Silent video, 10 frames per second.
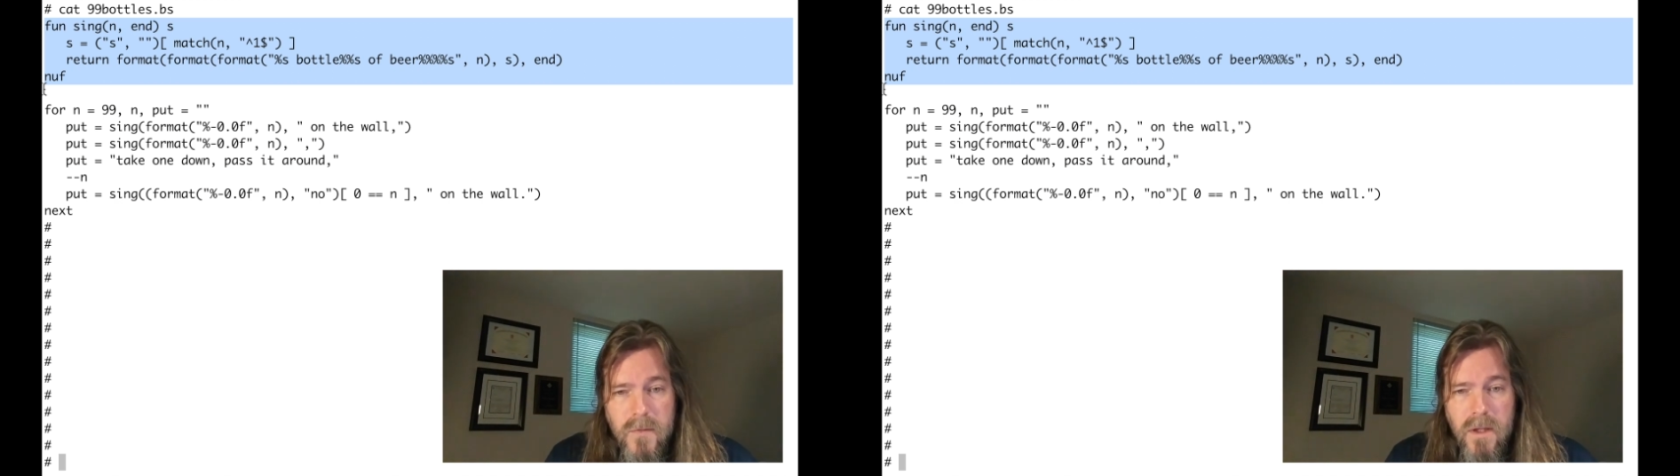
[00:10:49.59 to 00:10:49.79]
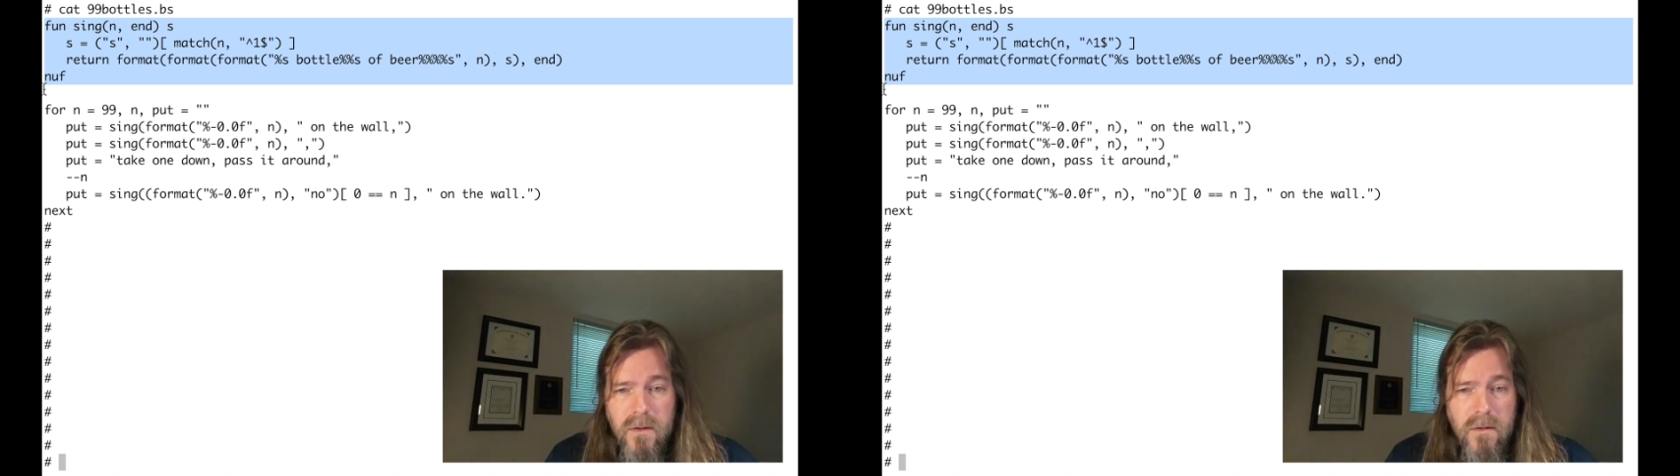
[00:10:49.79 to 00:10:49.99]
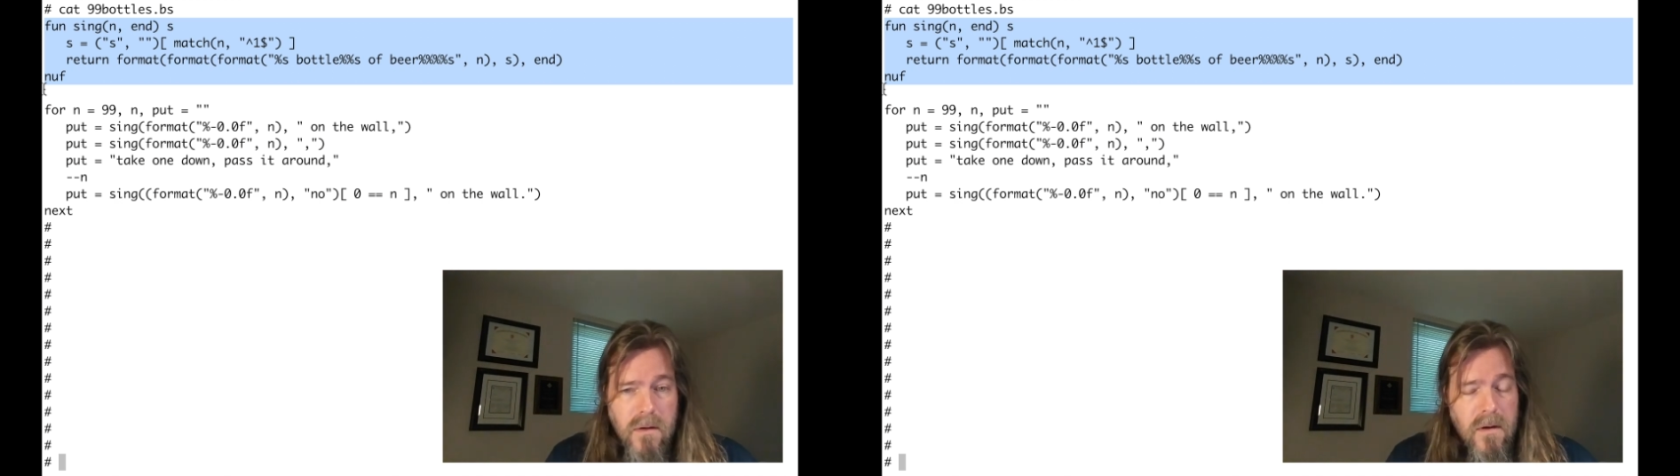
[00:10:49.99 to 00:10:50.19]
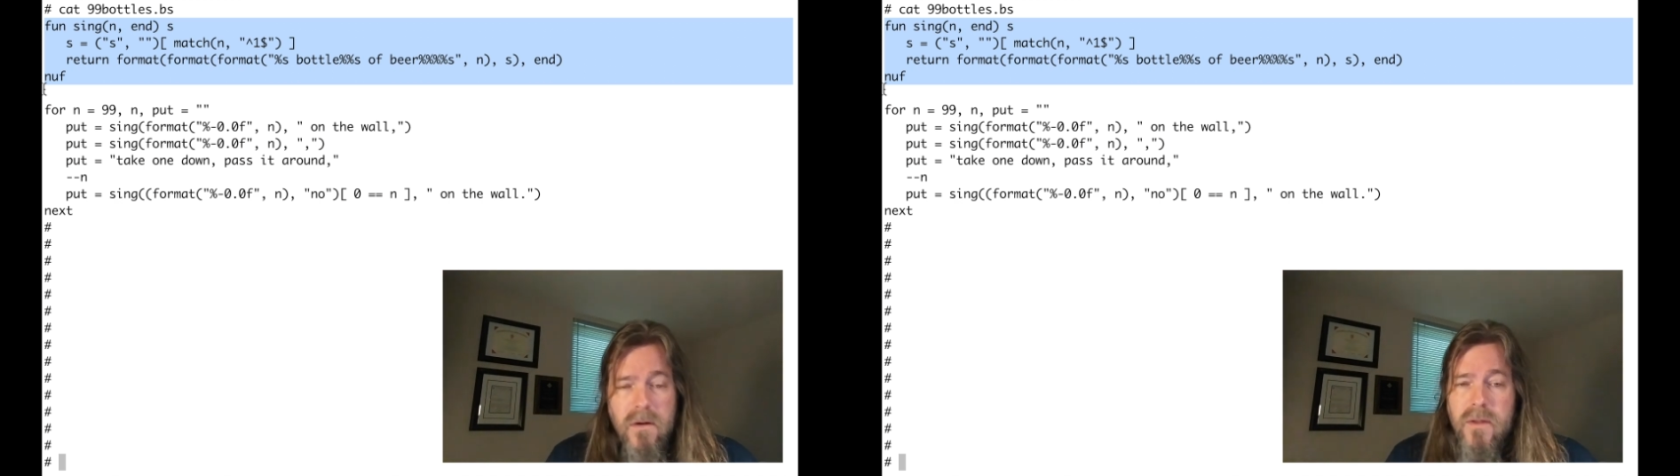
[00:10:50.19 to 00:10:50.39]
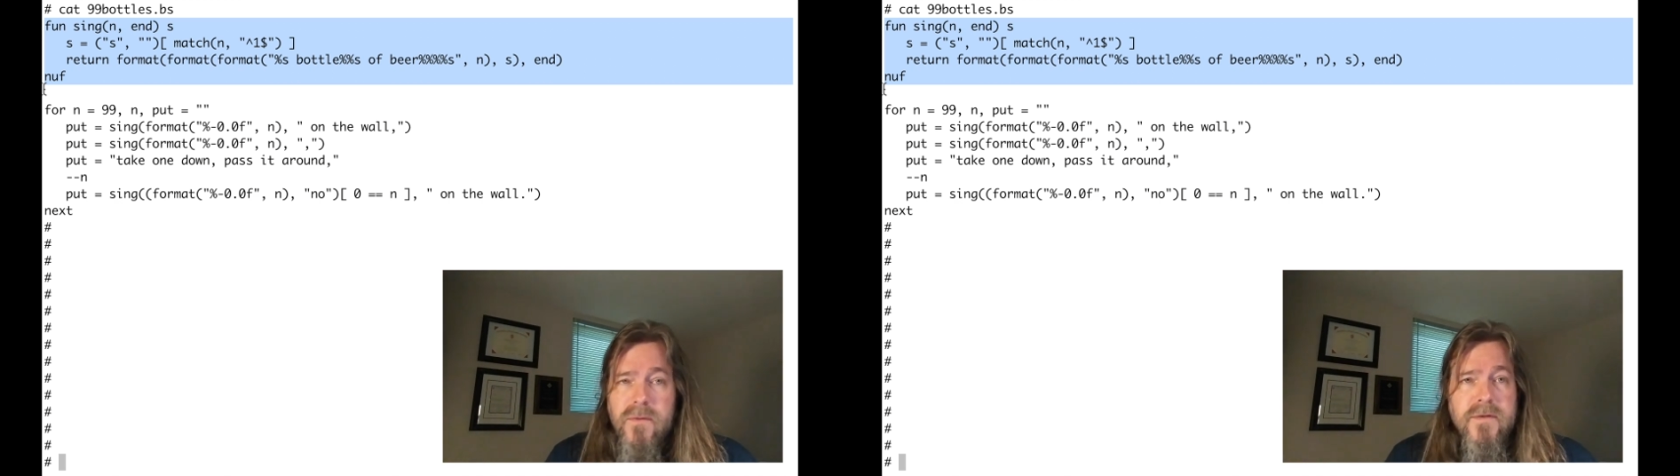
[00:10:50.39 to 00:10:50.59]
There are
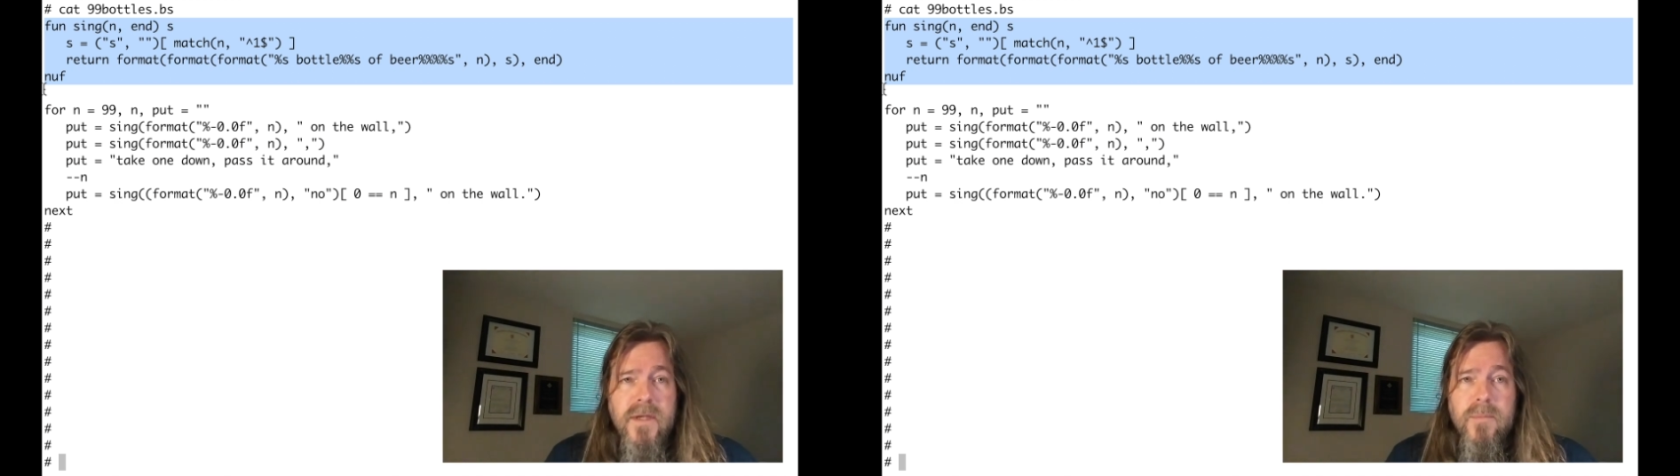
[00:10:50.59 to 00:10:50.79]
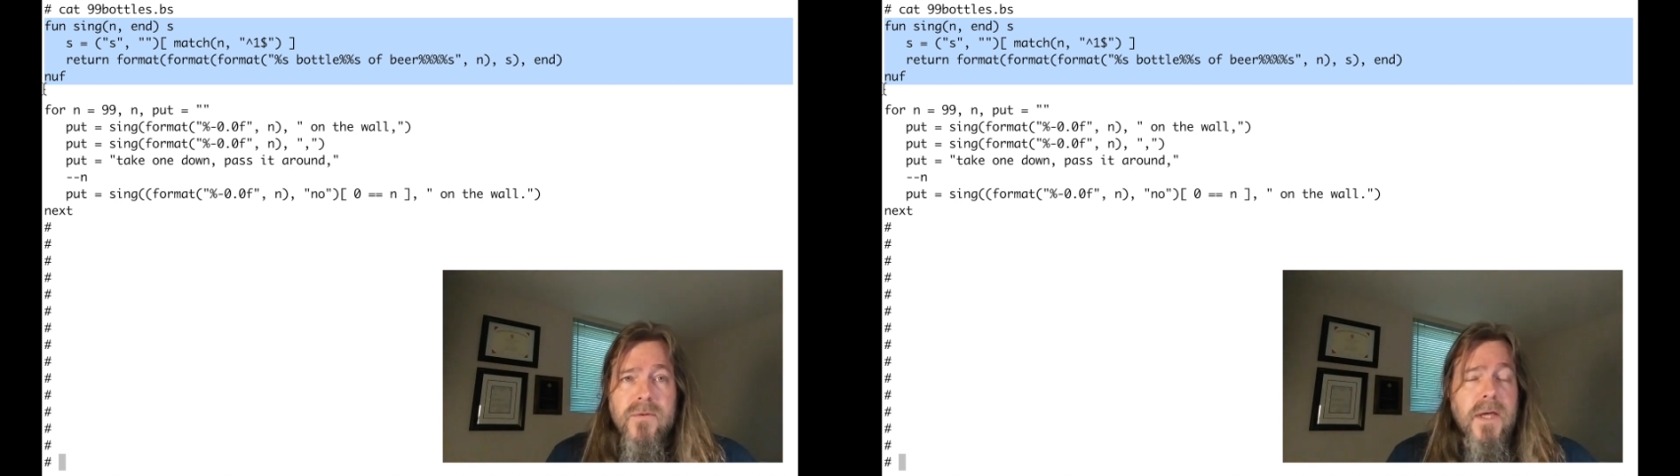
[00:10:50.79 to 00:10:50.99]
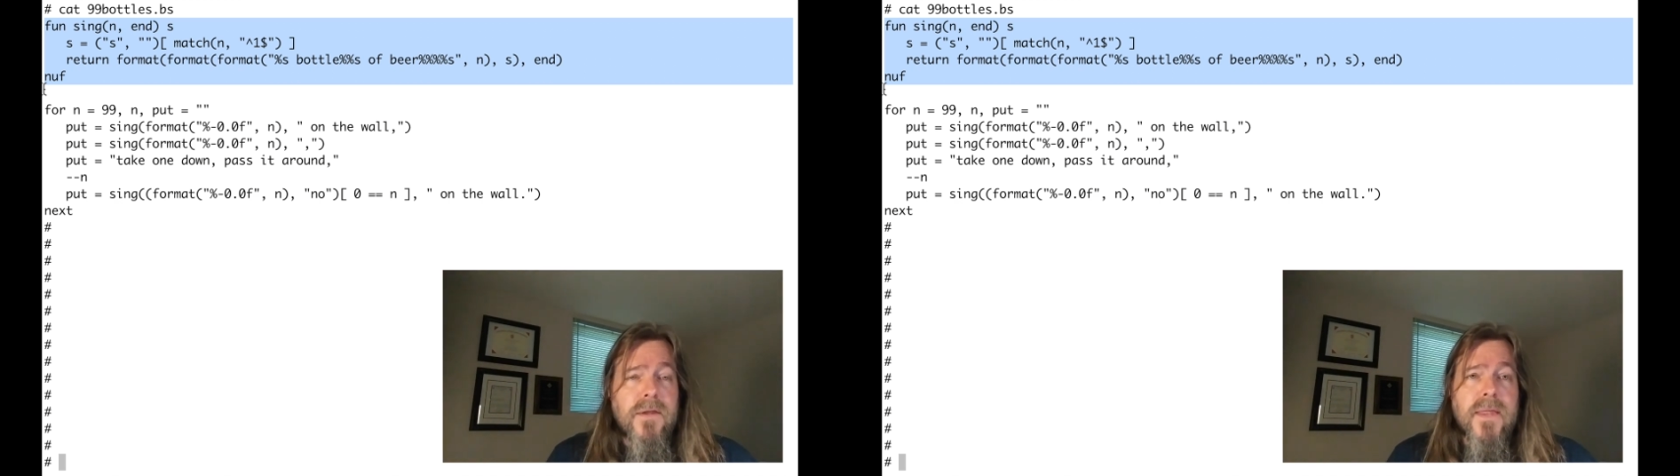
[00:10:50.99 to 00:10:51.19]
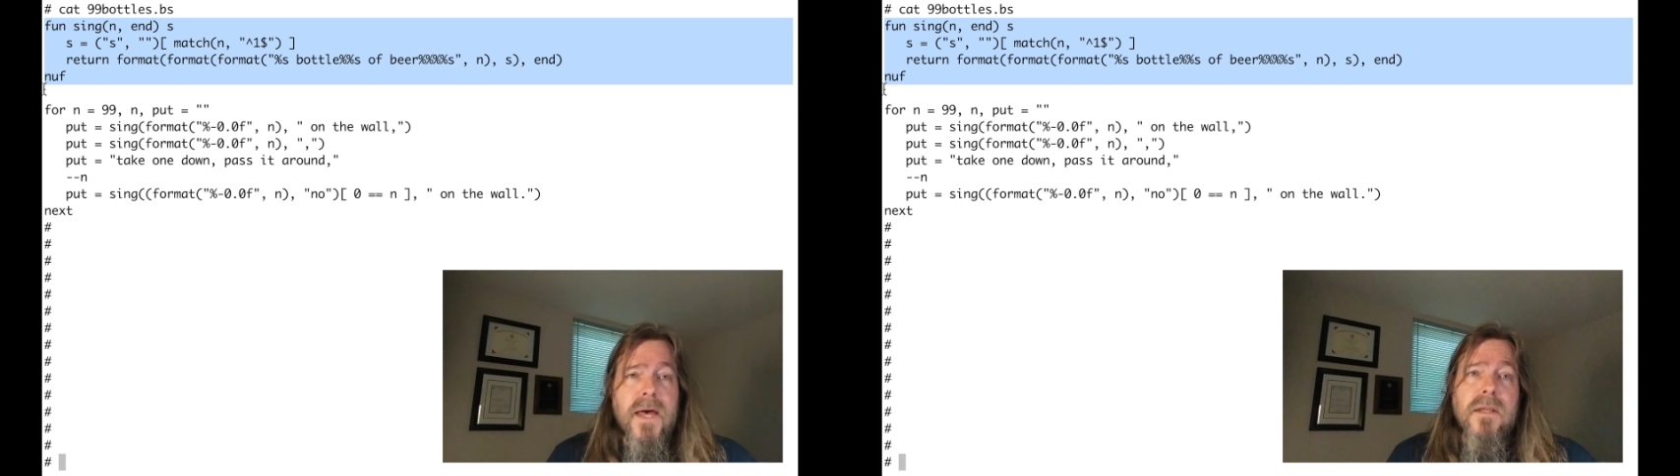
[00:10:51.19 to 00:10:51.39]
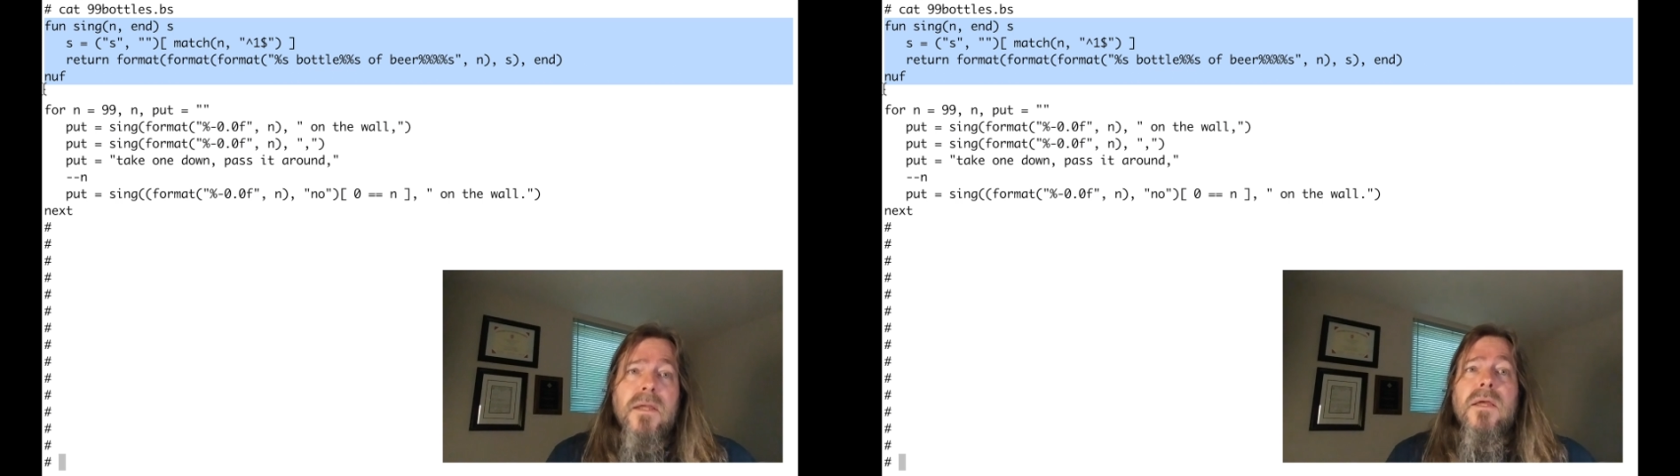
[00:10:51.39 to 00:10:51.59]
other examples like that